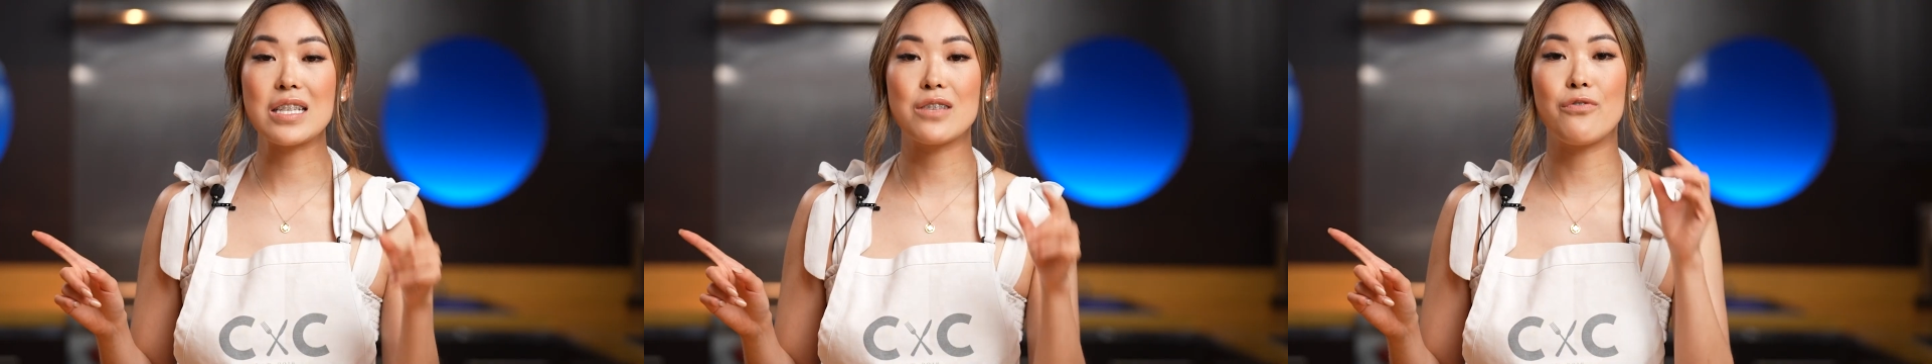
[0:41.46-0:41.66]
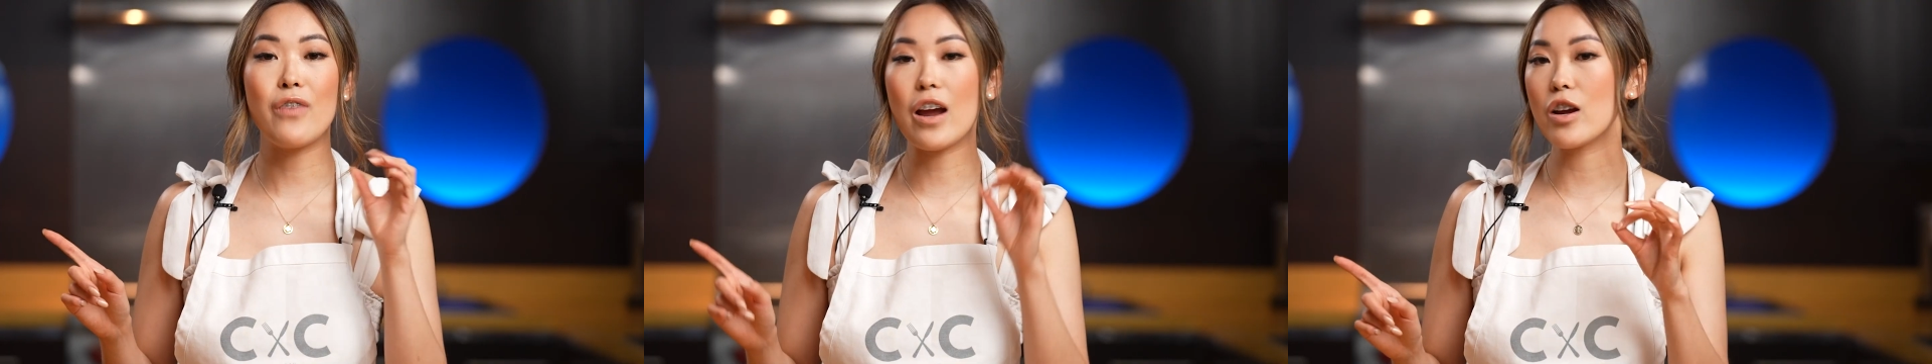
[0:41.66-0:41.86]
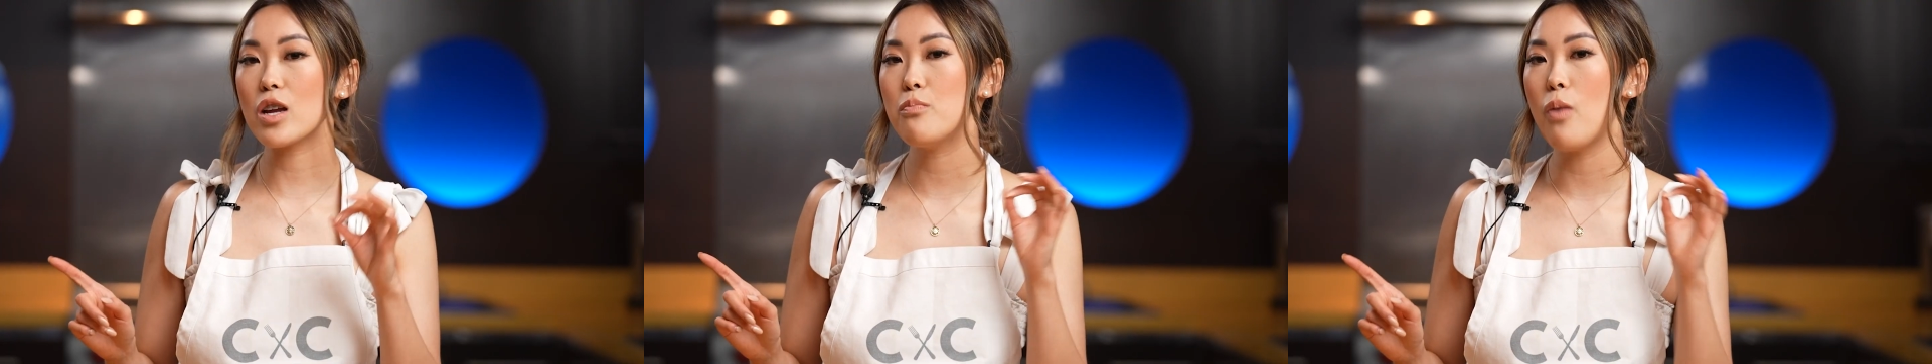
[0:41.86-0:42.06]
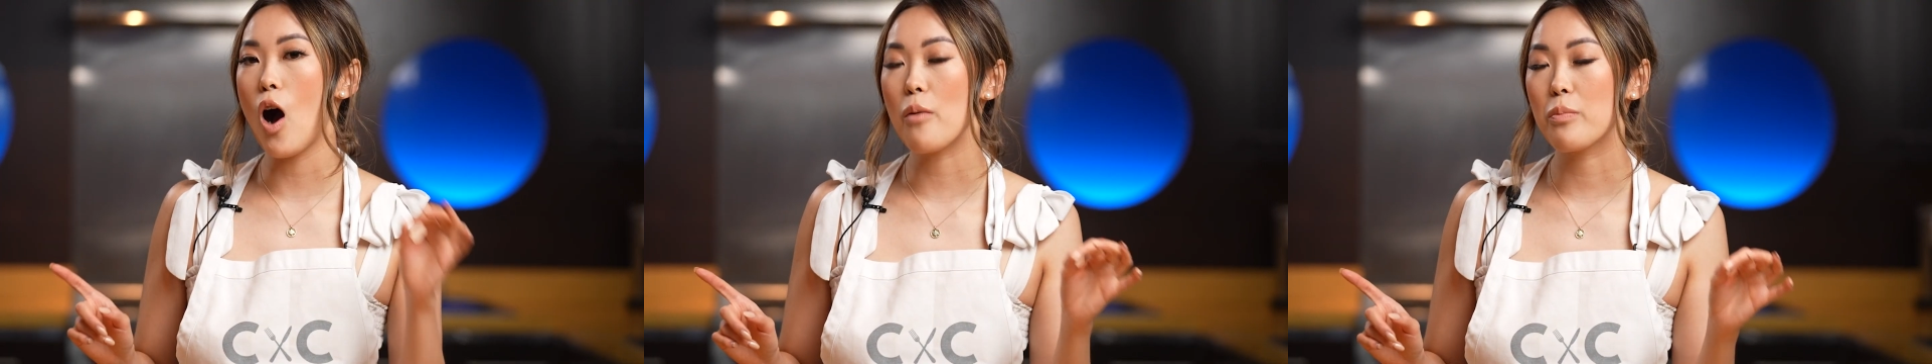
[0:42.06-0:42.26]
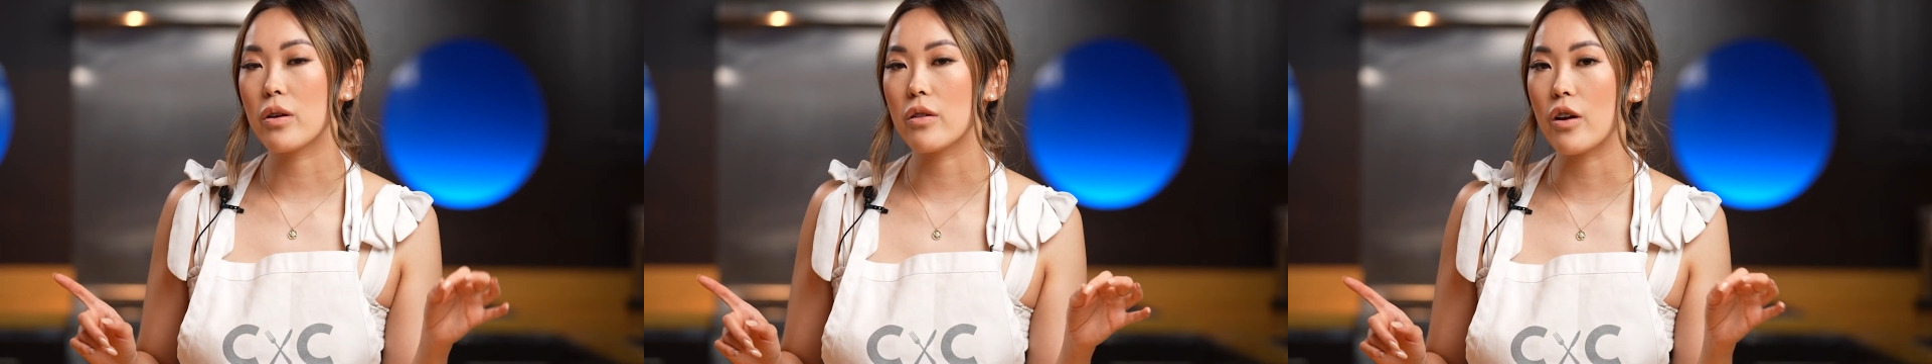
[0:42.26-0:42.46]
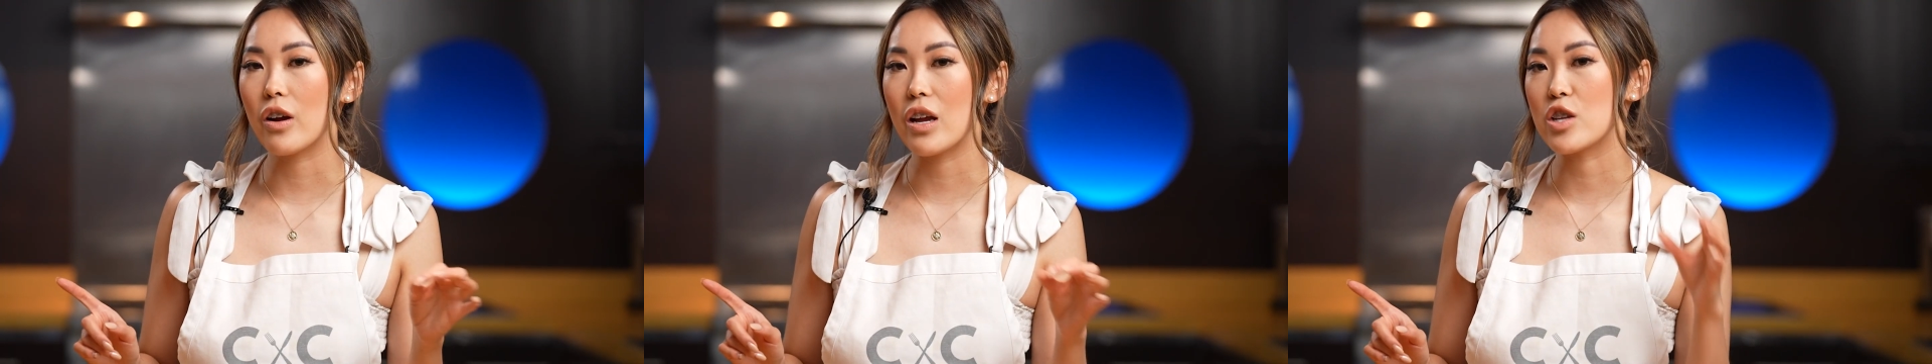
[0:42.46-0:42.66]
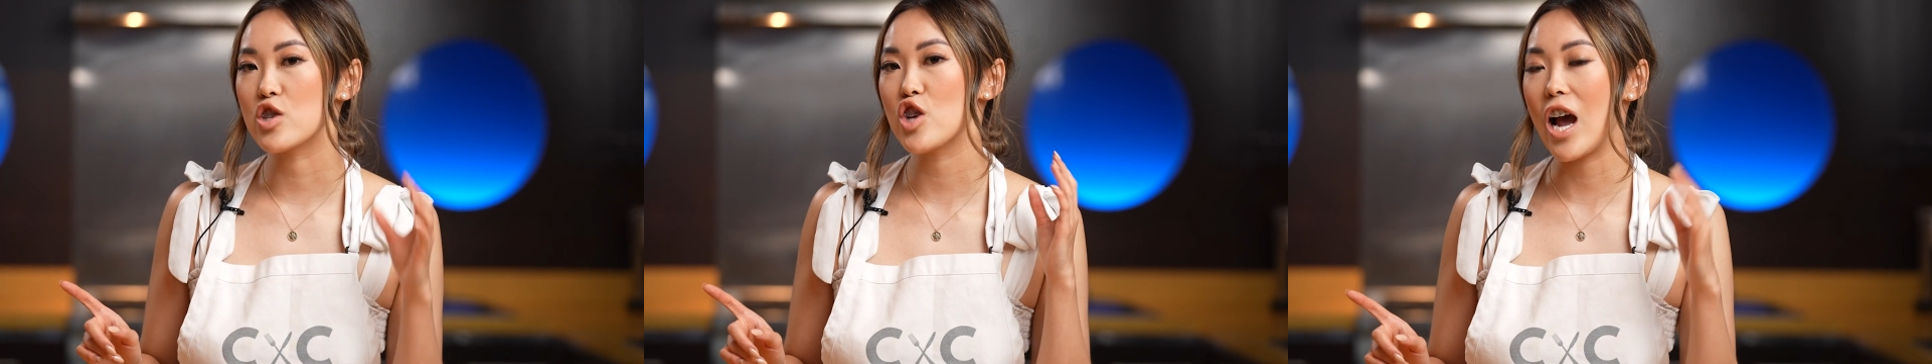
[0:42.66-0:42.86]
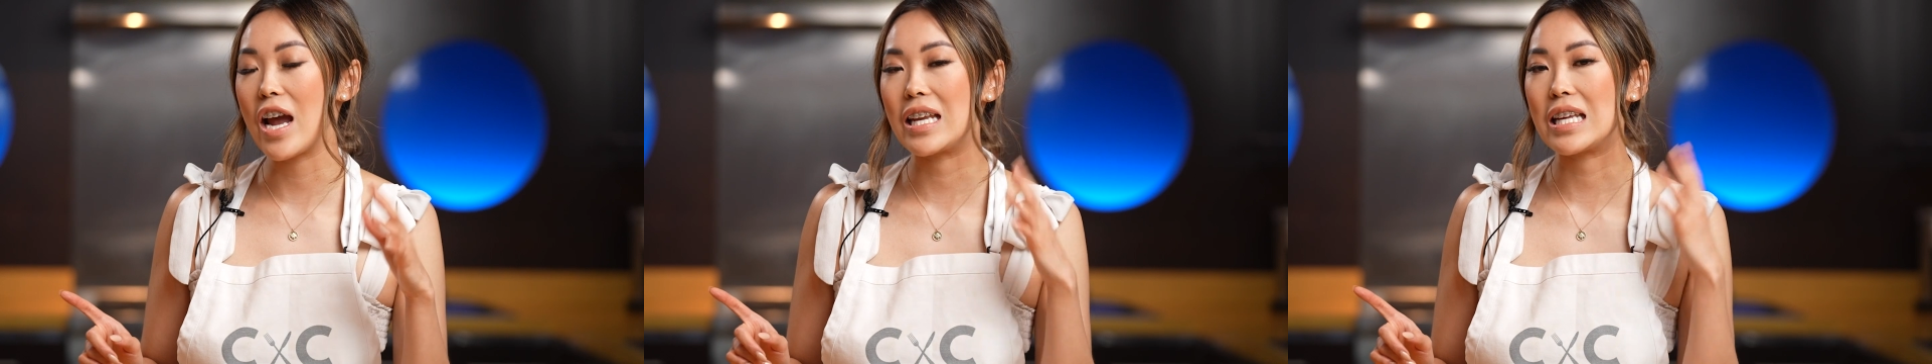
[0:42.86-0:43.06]
is very popular in
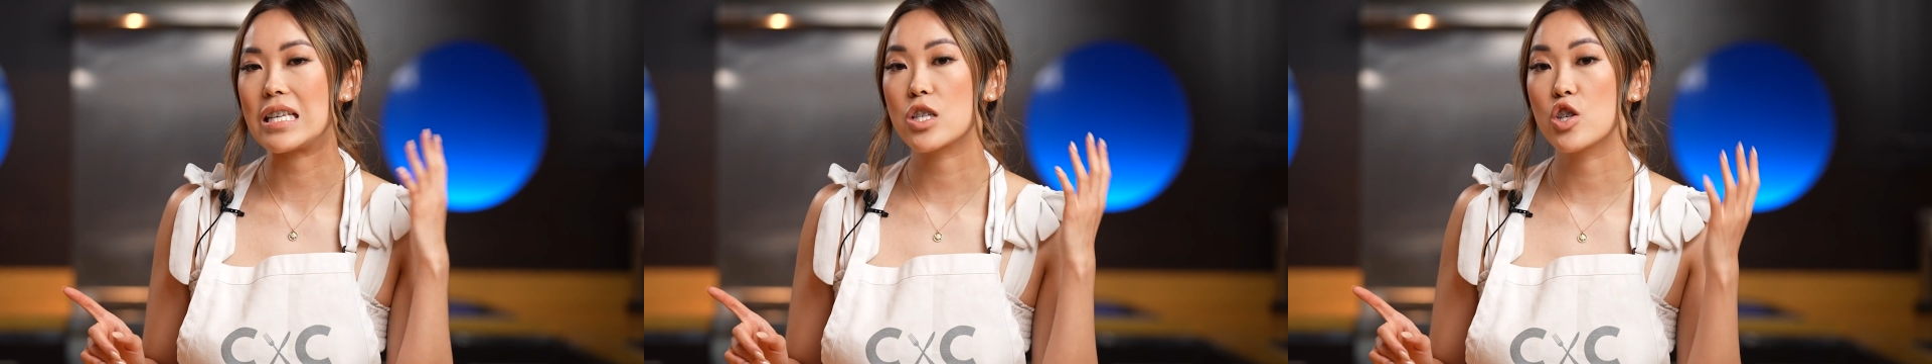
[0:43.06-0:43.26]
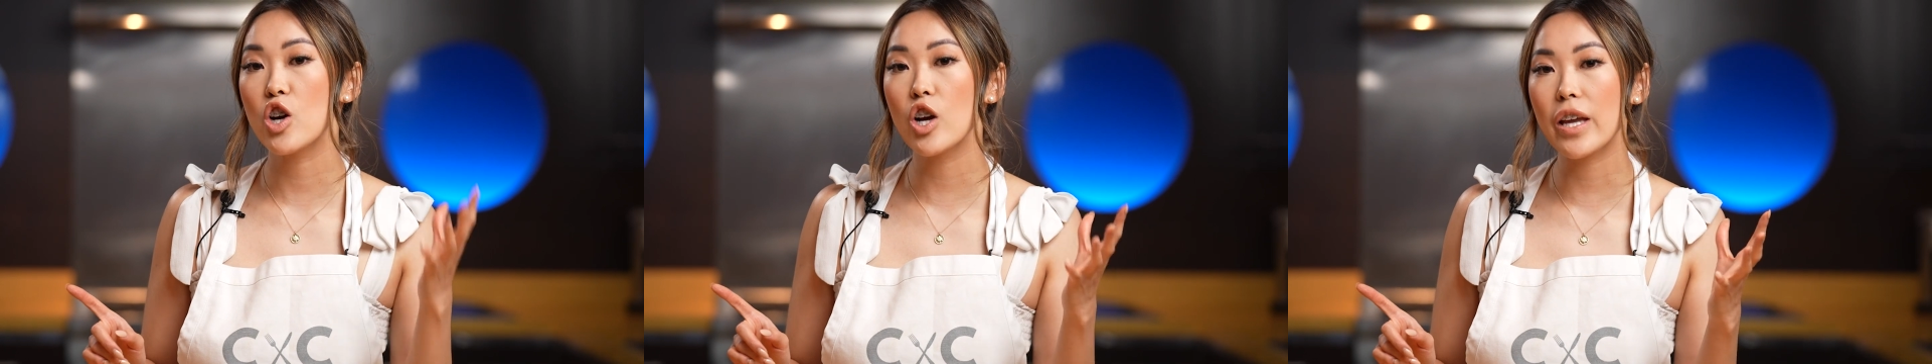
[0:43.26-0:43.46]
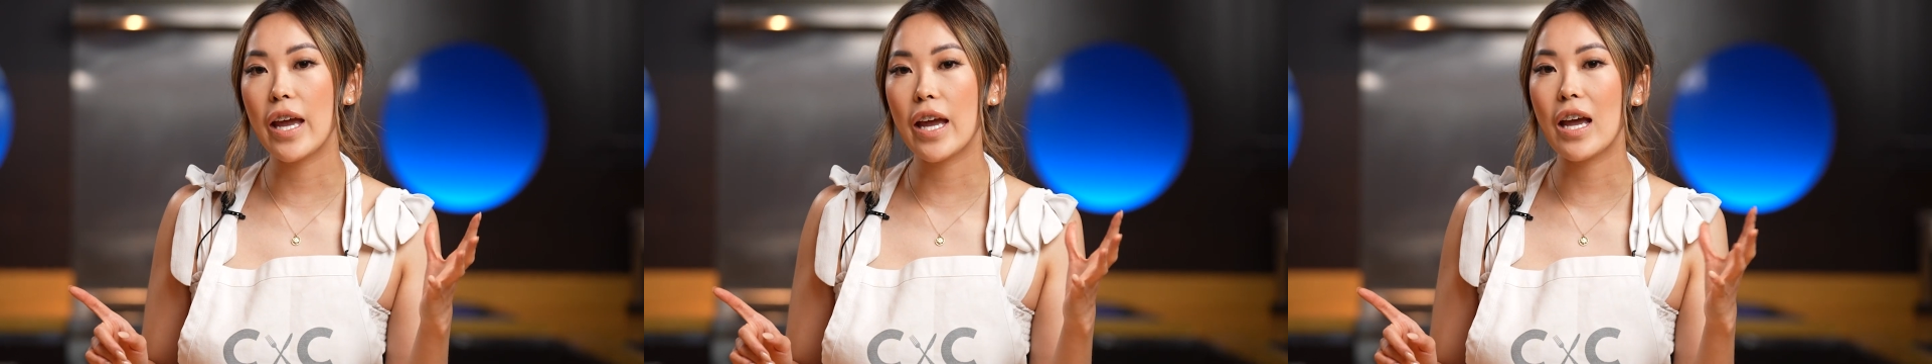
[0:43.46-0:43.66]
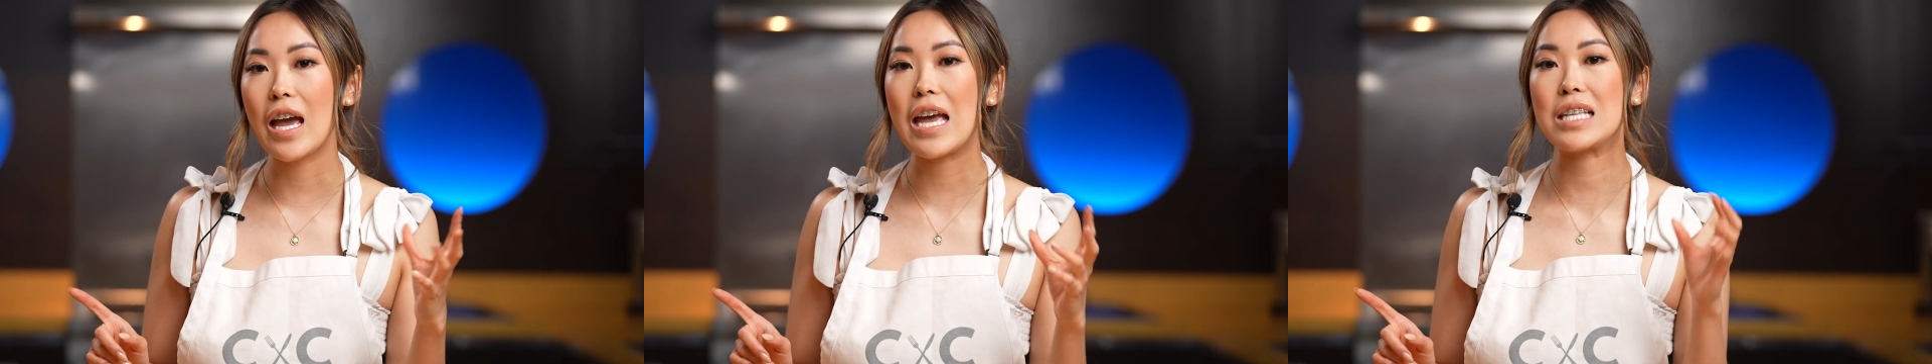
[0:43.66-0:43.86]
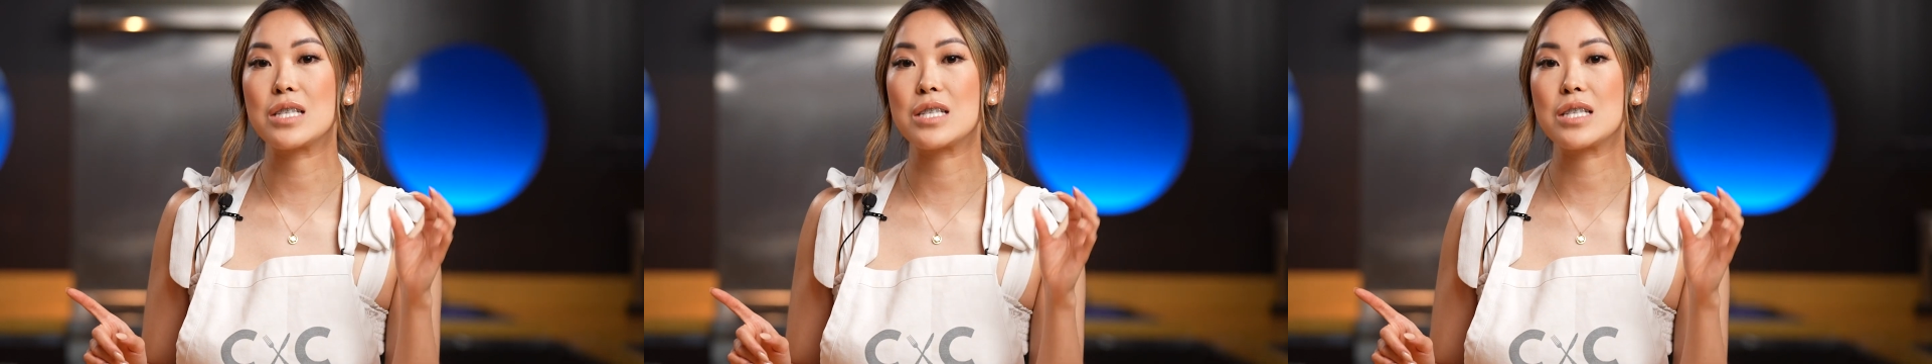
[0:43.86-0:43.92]
Chinese cooking,